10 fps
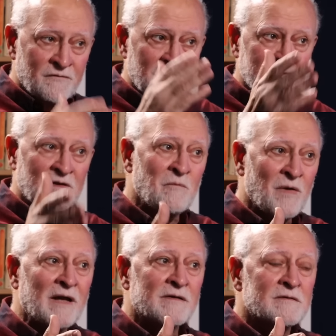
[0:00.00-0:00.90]
first in
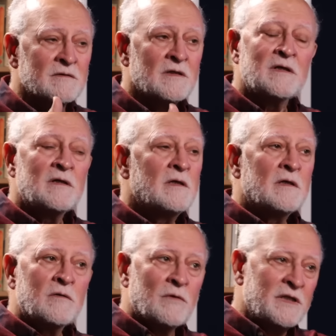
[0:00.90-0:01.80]
Paris.
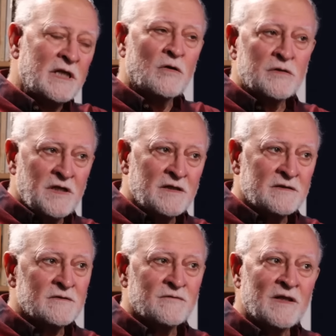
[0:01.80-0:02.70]
When the negotiations